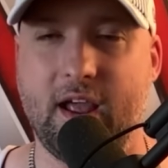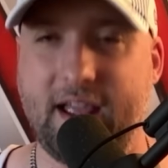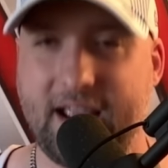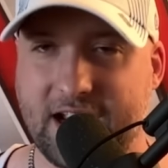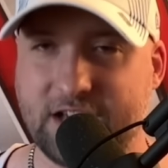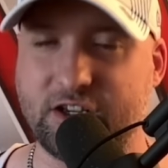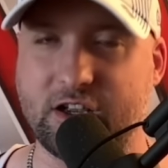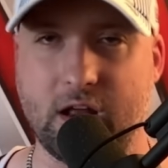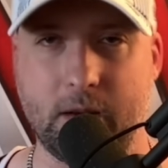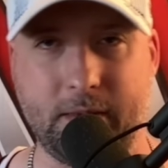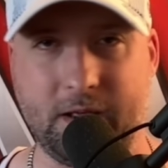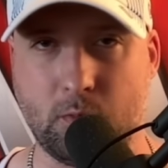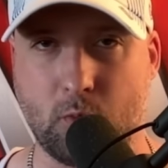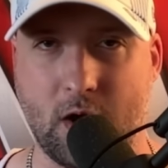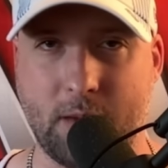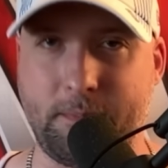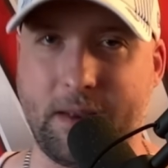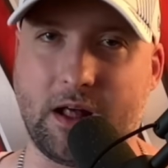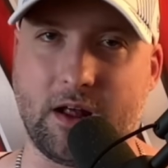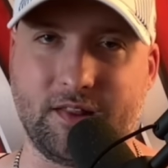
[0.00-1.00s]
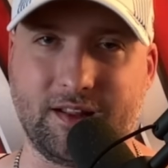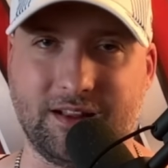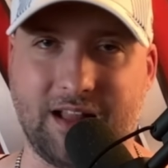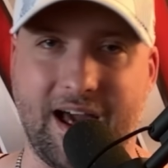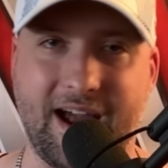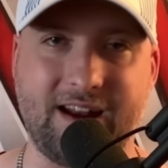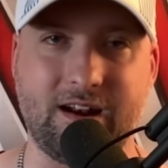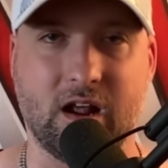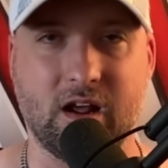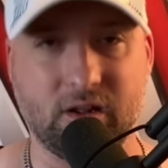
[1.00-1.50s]
Is it going to be one belt on the
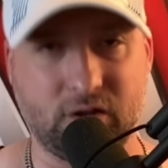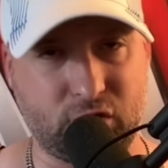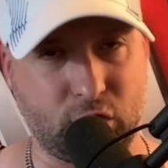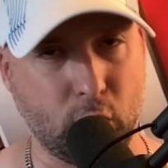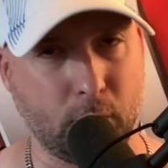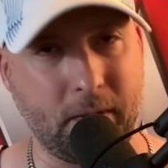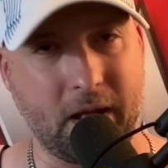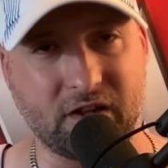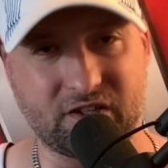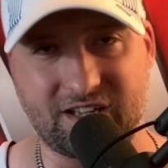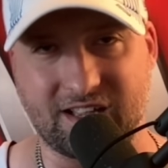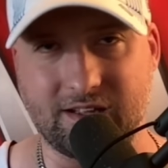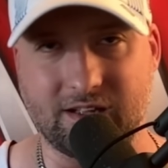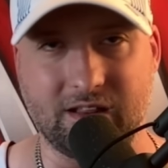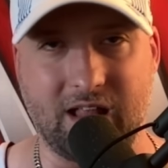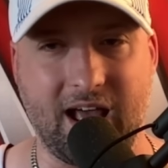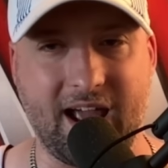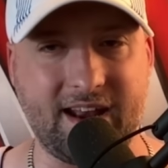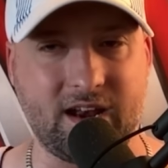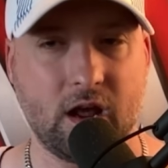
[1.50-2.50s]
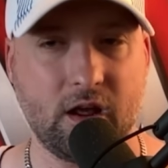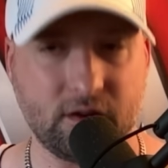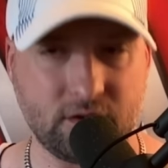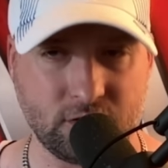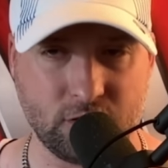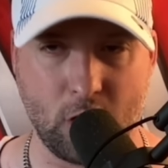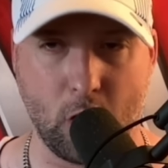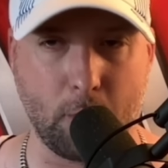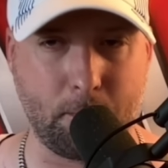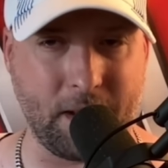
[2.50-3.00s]
line, two belts on the line,
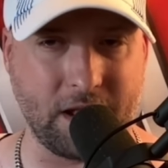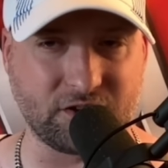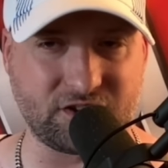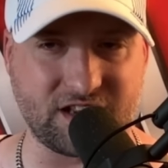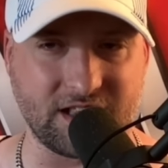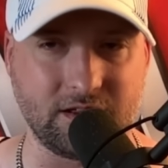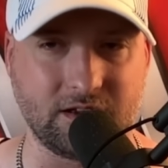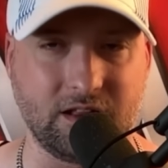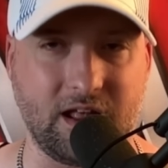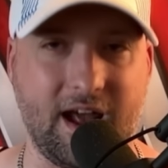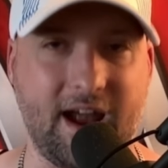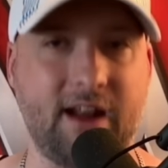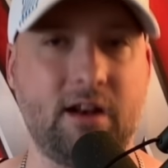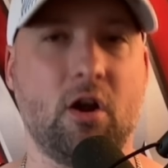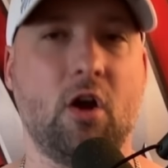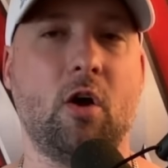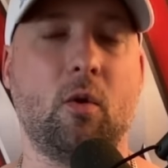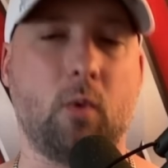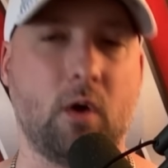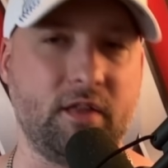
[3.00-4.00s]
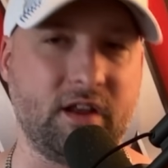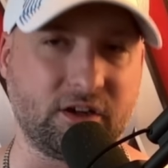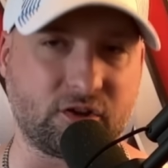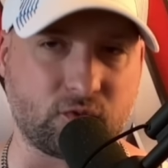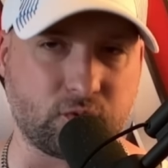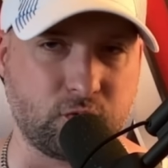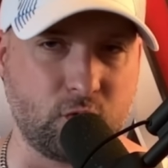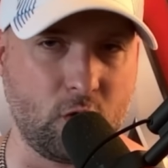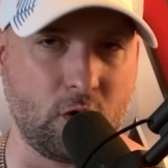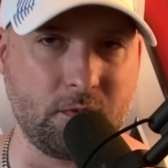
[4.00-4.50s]
no belts on the line? Well, there's
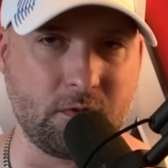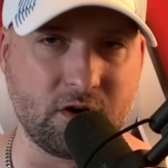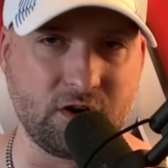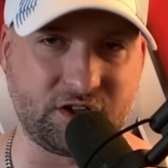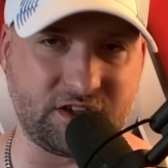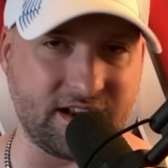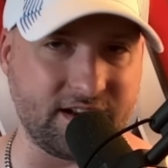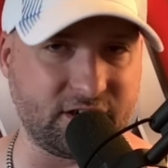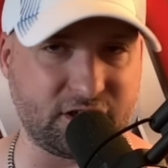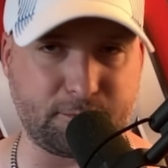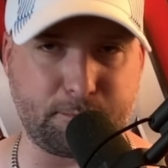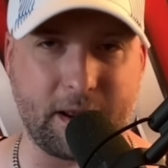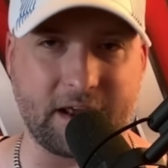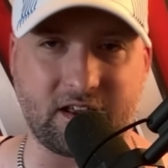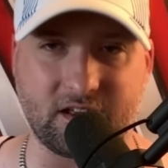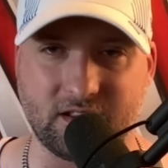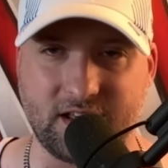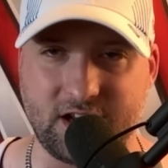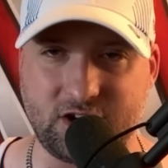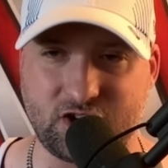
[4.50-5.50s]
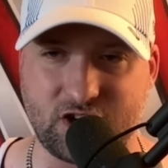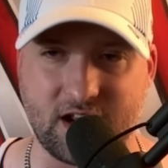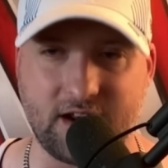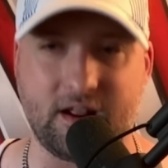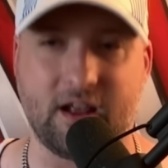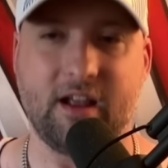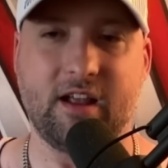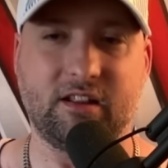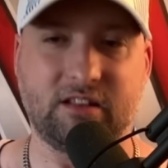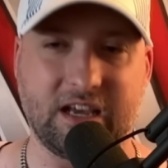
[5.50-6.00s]
rumors and speculation
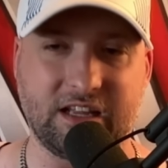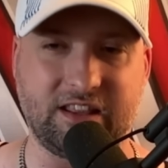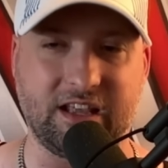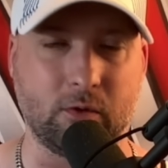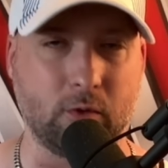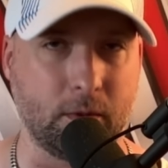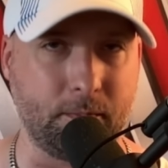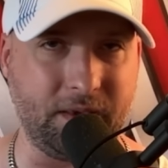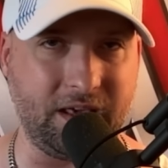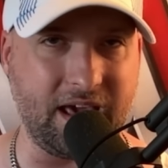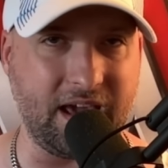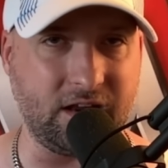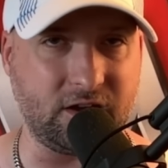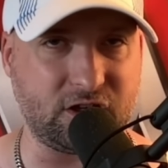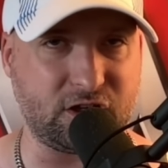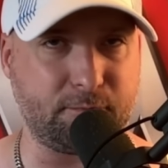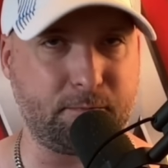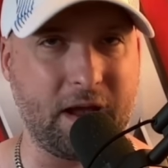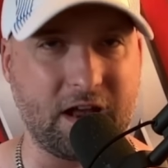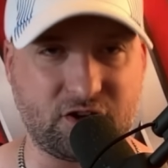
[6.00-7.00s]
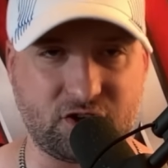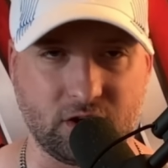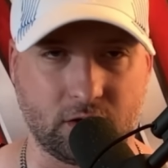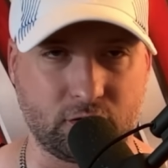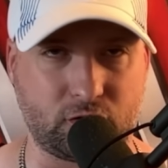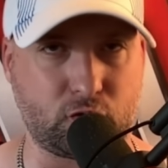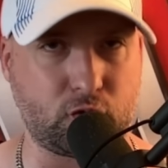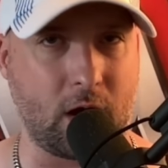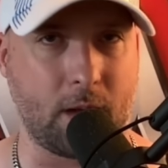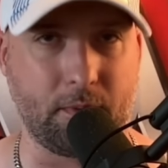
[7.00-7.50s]
that there will be a special
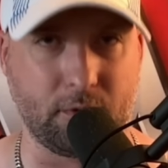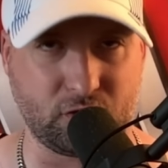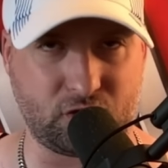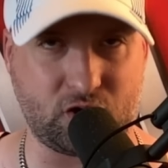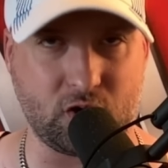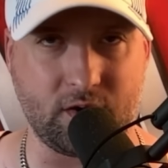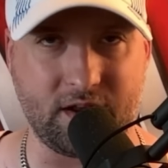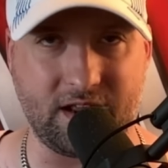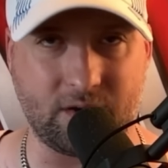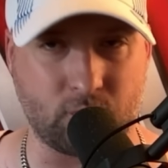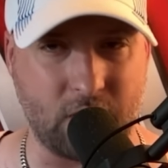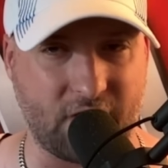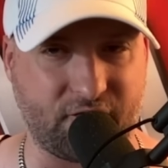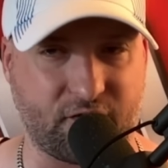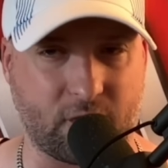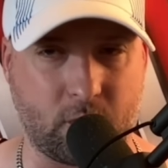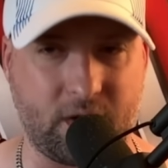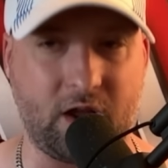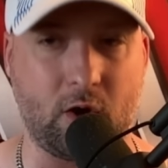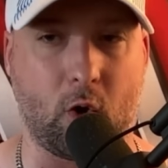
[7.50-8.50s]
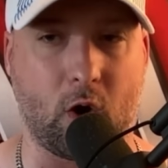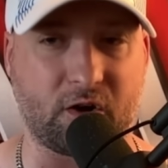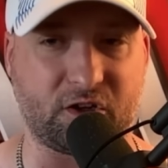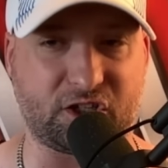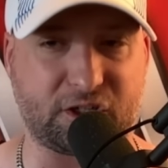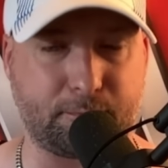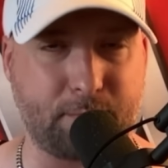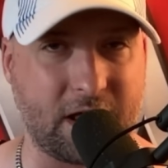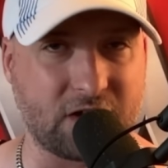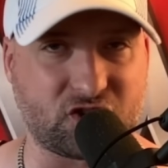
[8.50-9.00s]
troubleshooting referee or
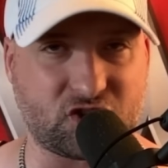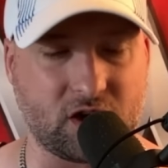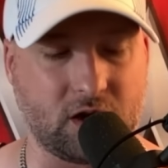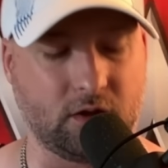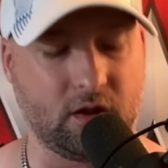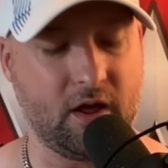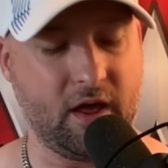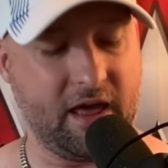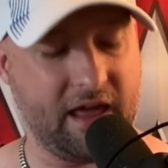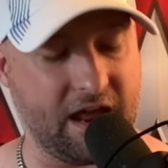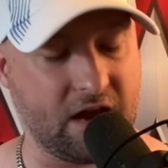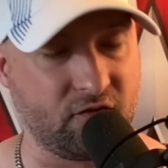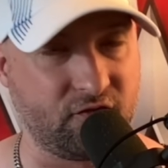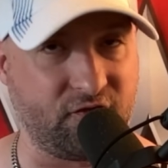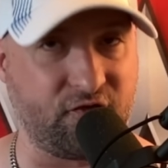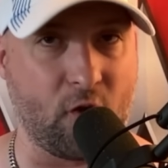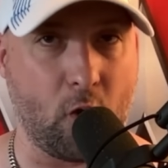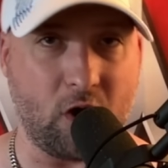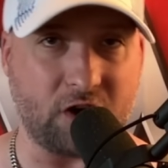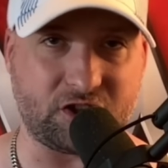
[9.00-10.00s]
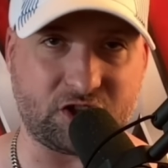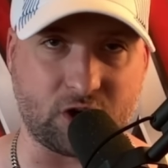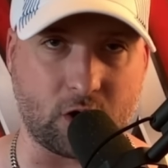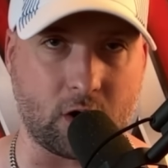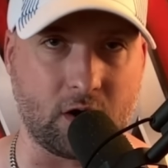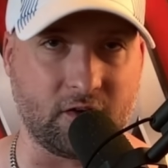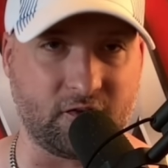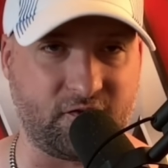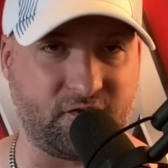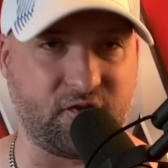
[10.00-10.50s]
special
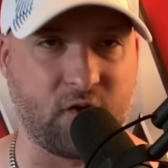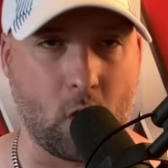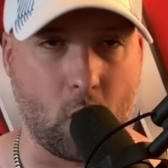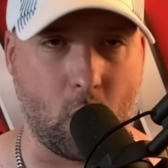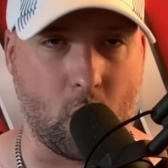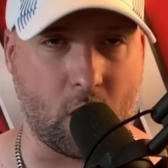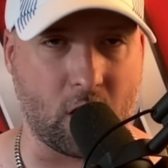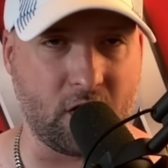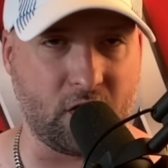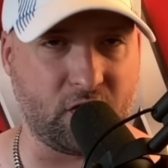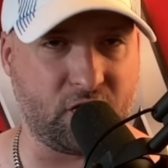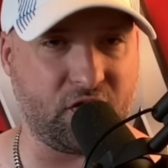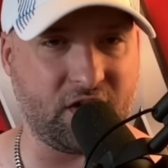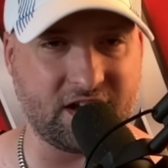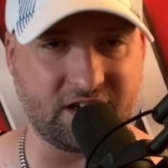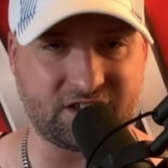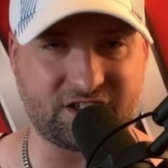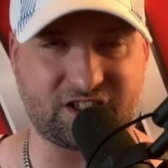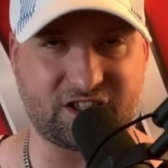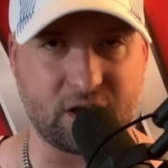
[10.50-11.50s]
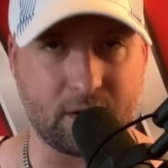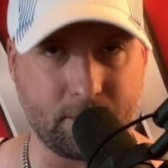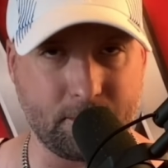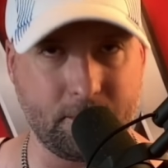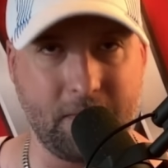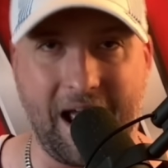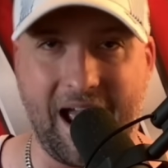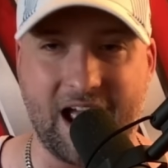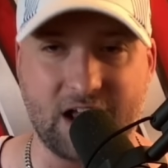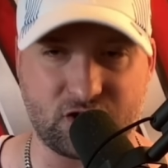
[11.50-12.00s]
enforcer for this
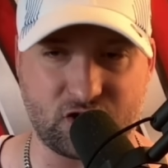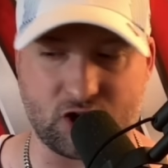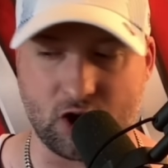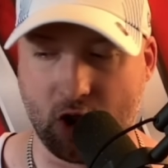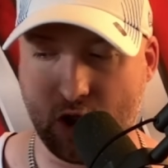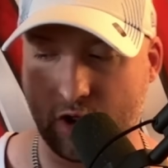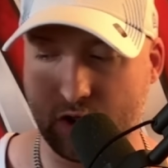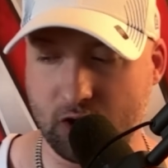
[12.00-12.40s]
match.